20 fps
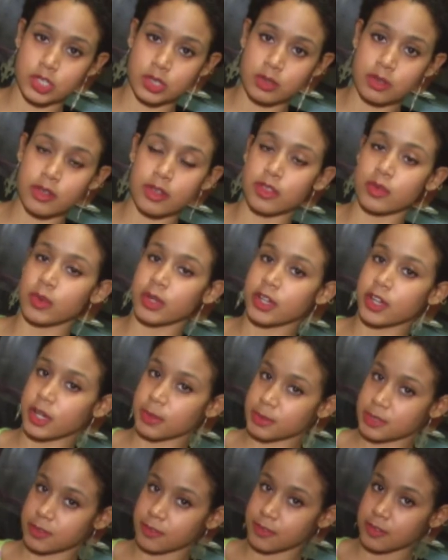you, the 3
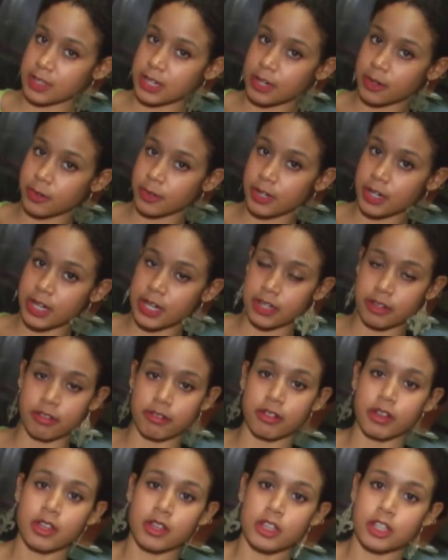cups of flour
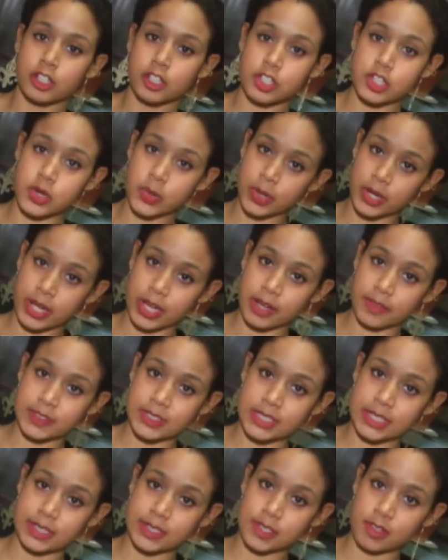and 2.5
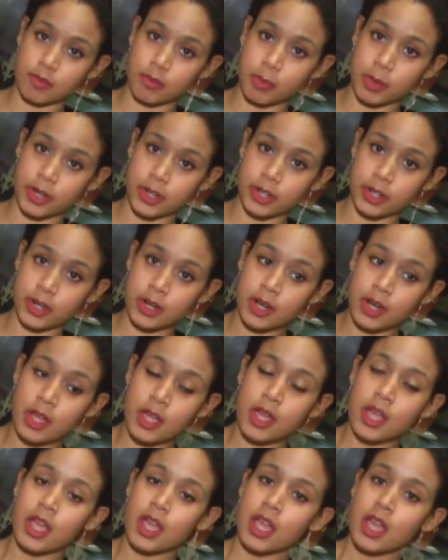sticks of butter,
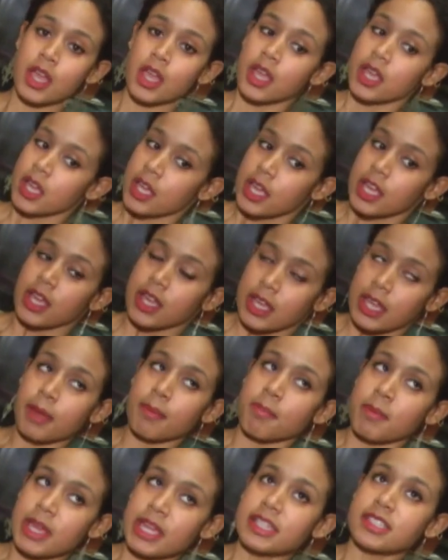it
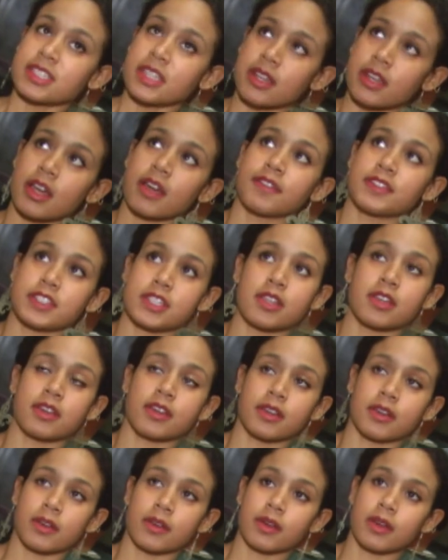makes enough
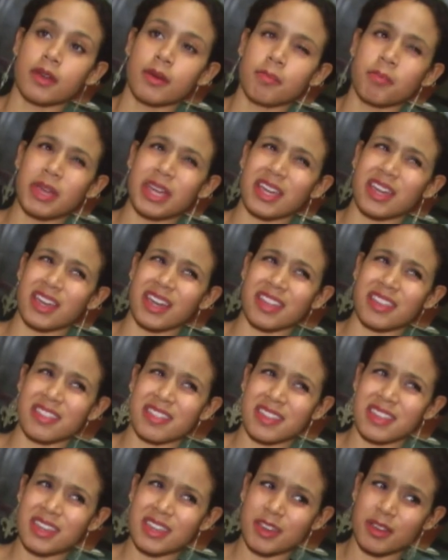to make, I
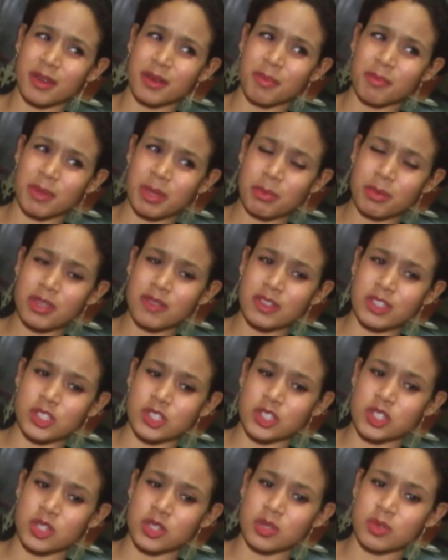think, maybe even
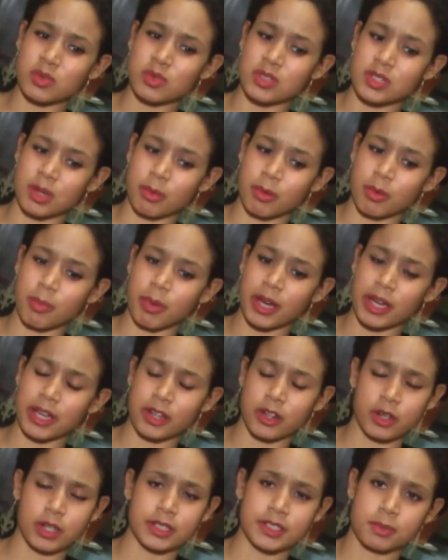2 double pie
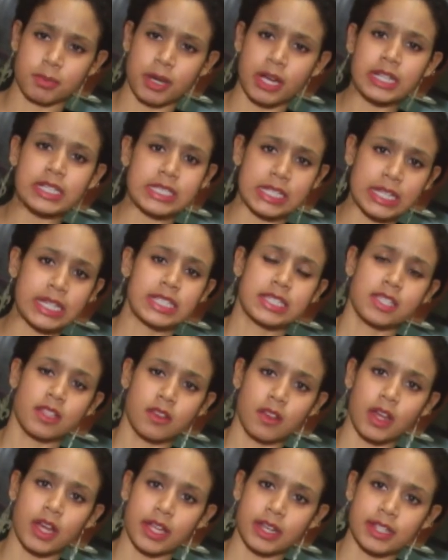crust pies. Like, it's a
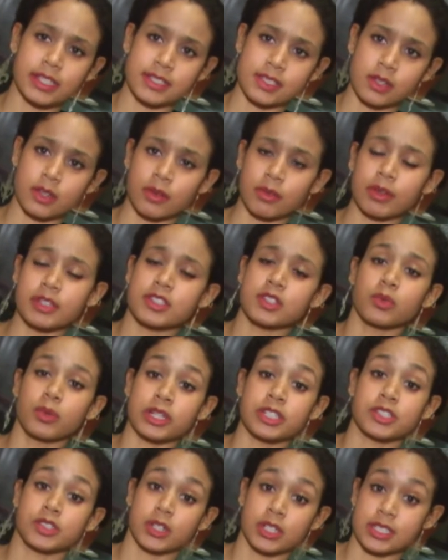lot. It's a
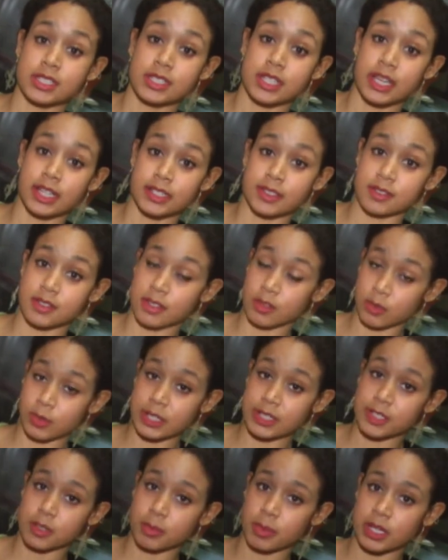restaurant size, the
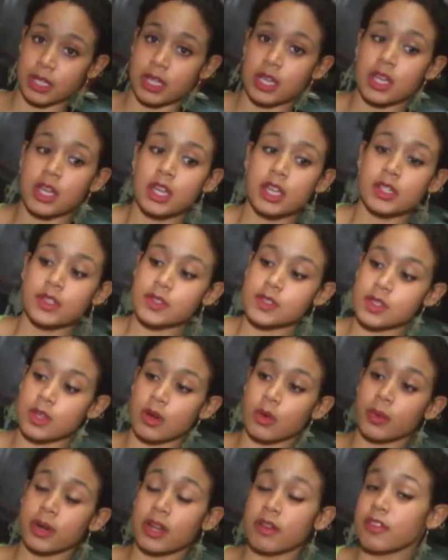recipe.
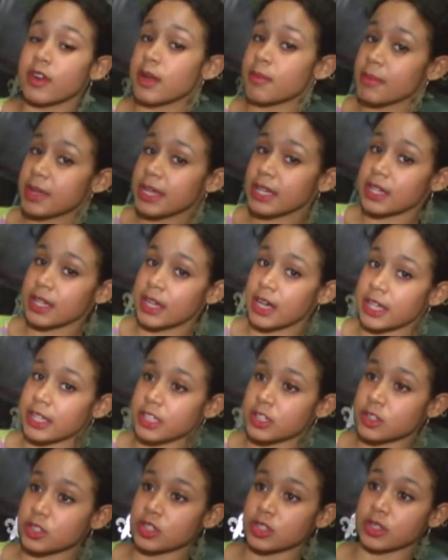So whenever I make it, I
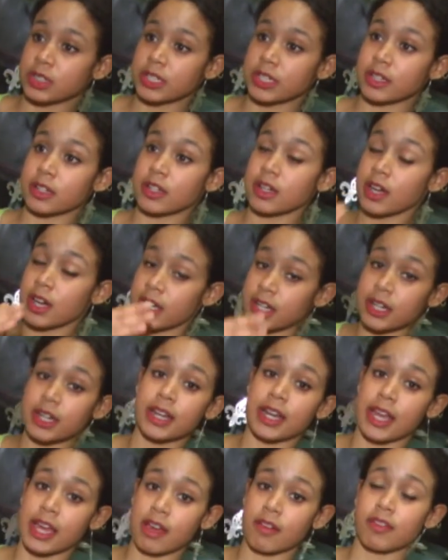usually cut it in
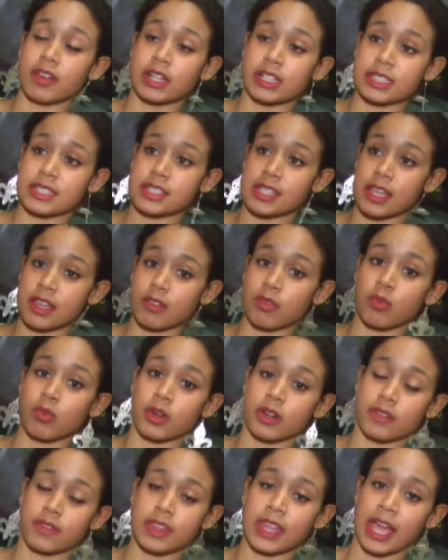half and I save
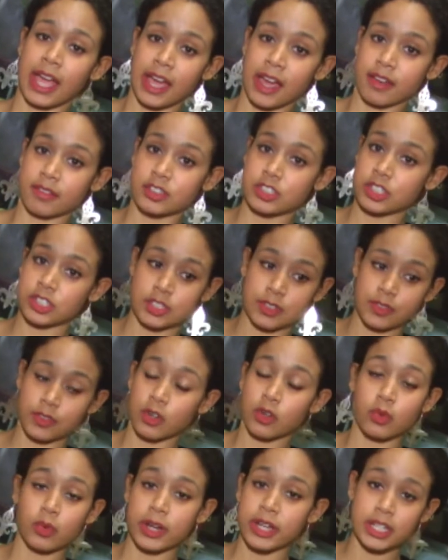one of the halves just for
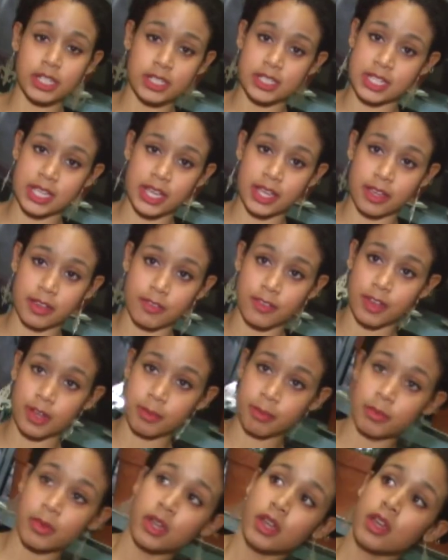a rainy day if
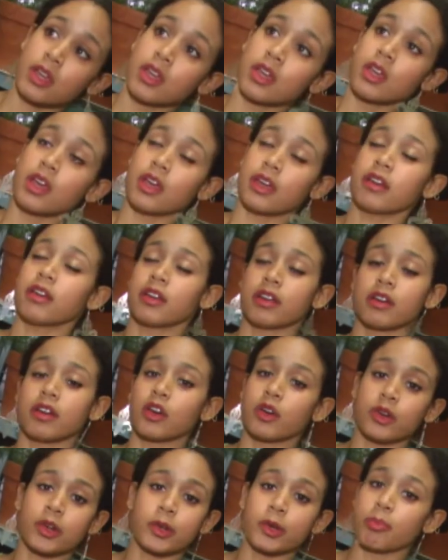I'm, I don't know,
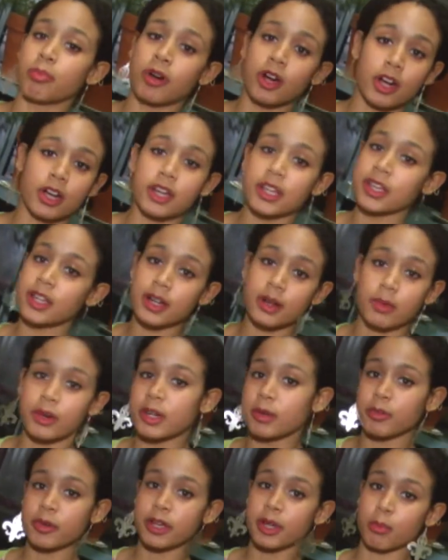going to a party and I
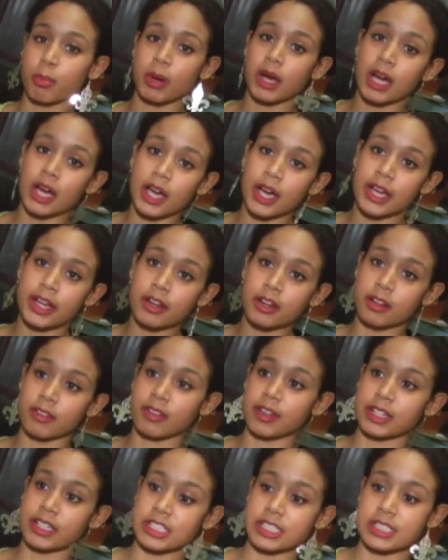want to bring a pie, or if
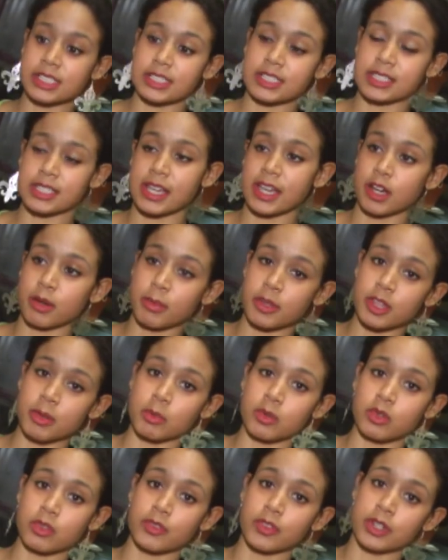I just decide I'm in the
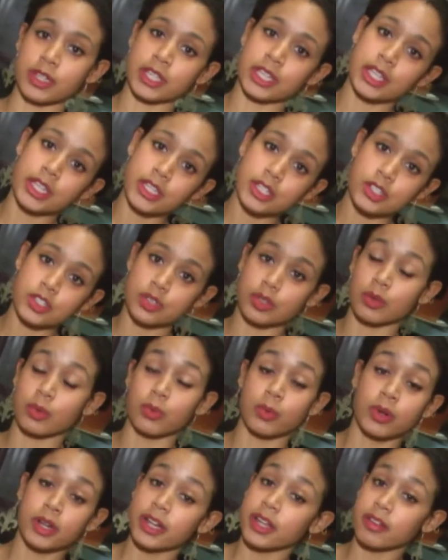mood for quiche or
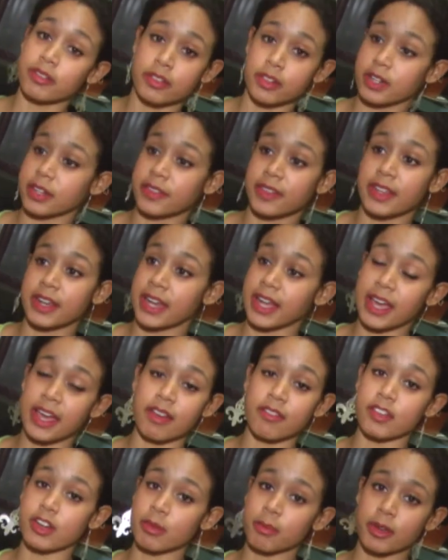whatever, then I
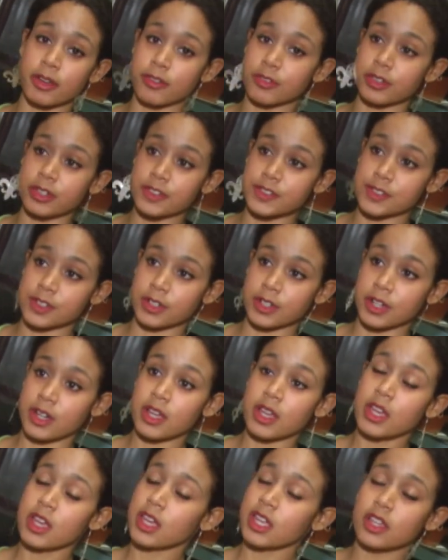have it in my freezer.
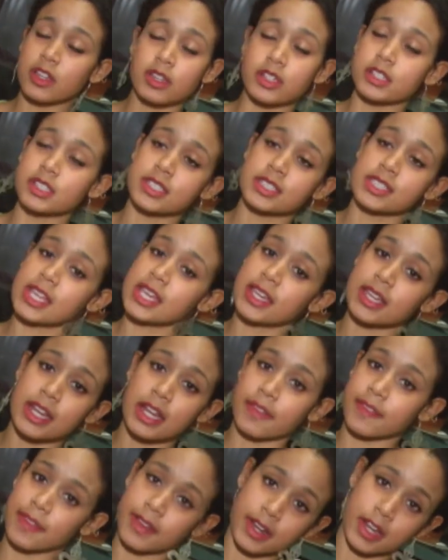You can just take it
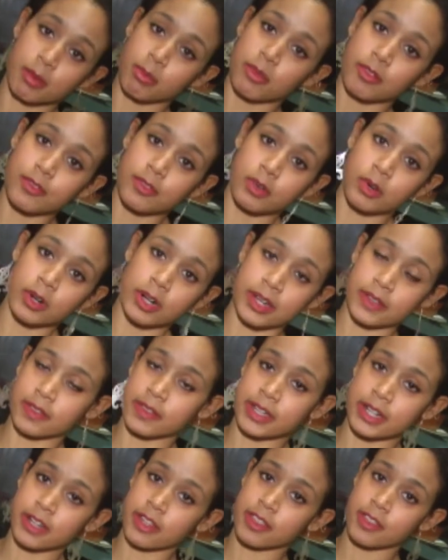out the night before and
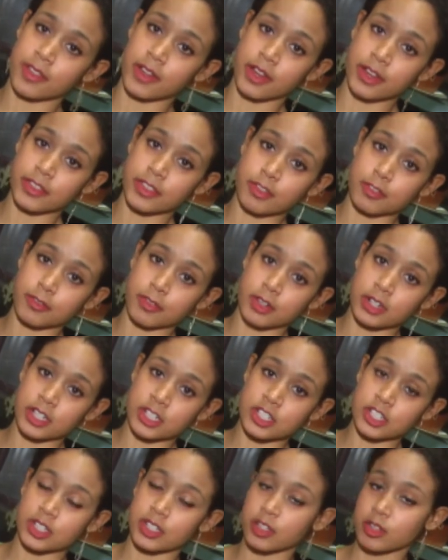let it thaw in the
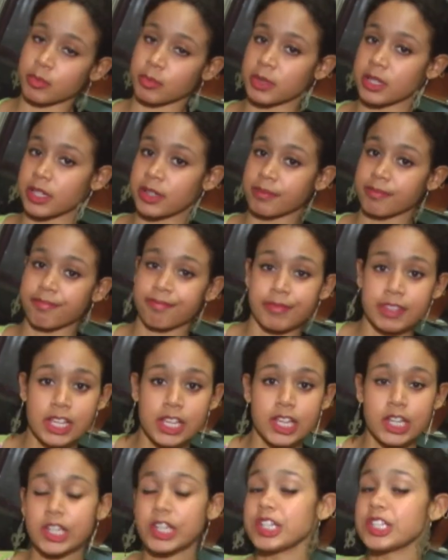fridge, and it'll be
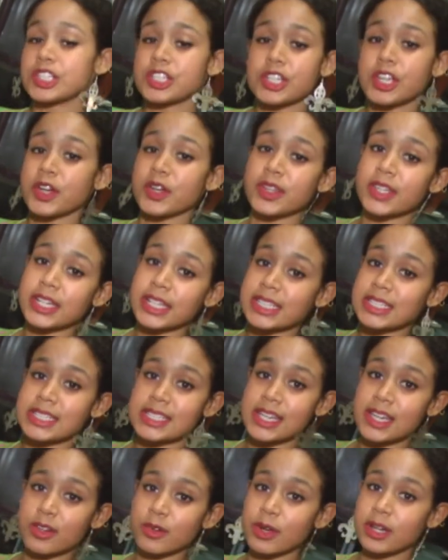good to go the next
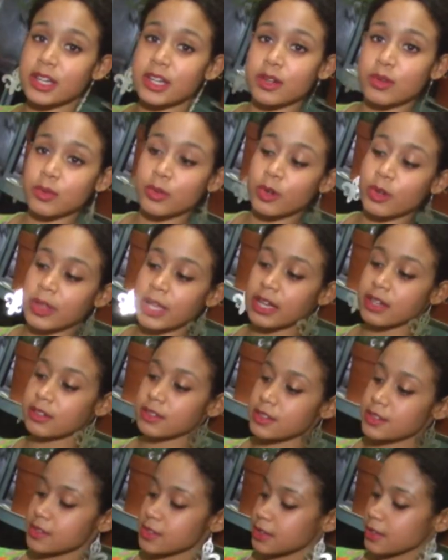day, ready to roll out.
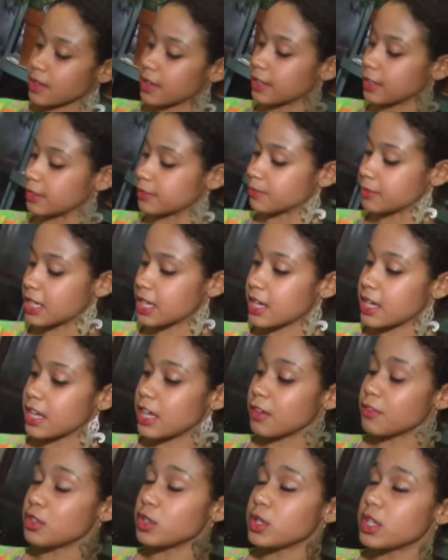
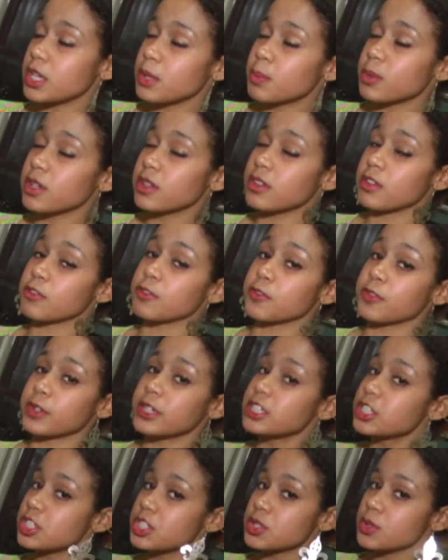If you keep it in the
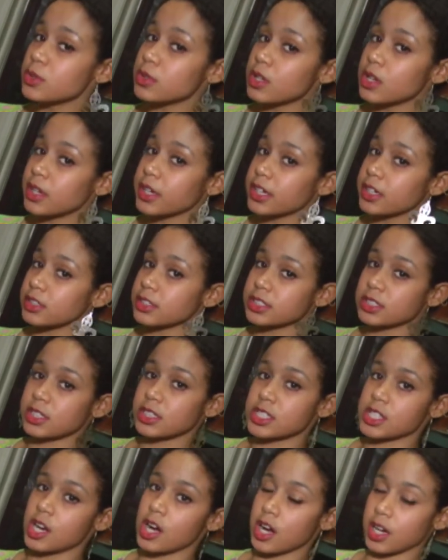fridge too long, it'll
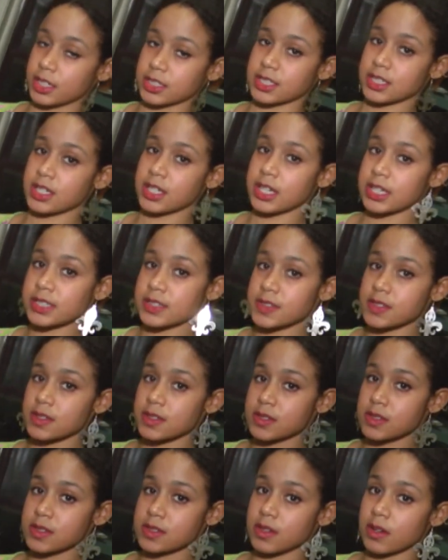start to oxidize.
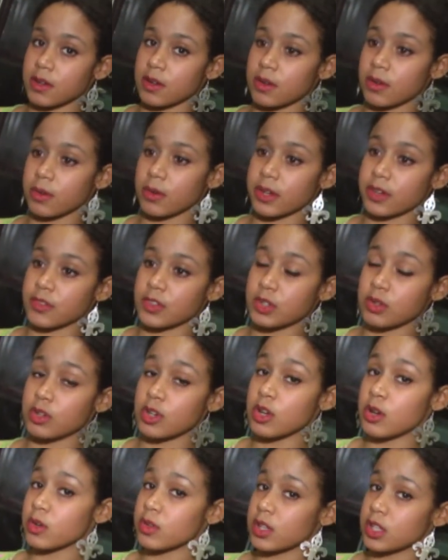So if you
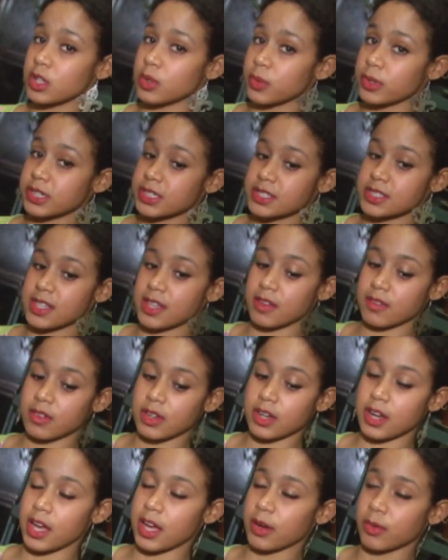know that you want to save
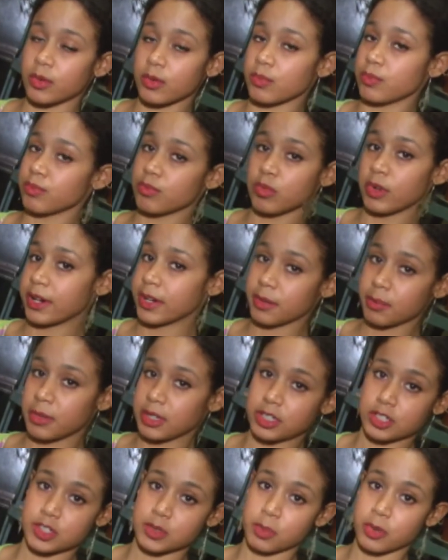it, I would
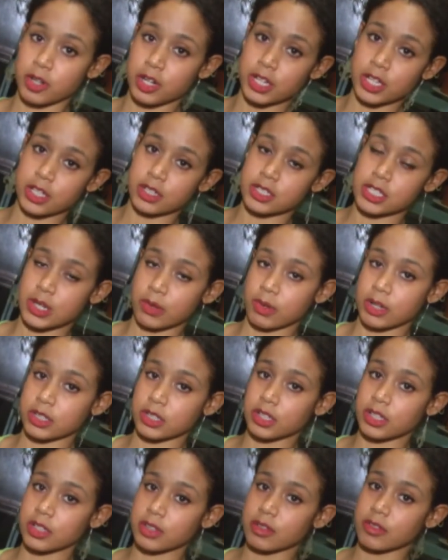recommend just putting it
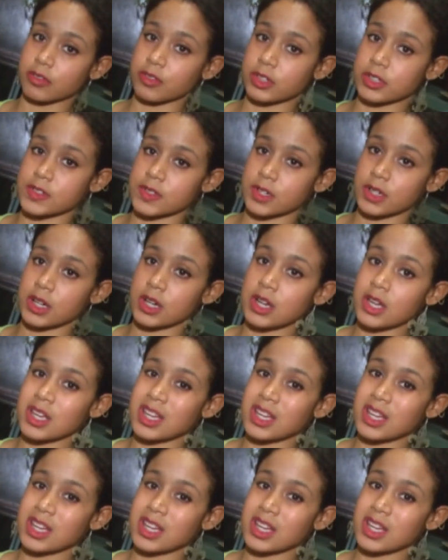directly in the freezer.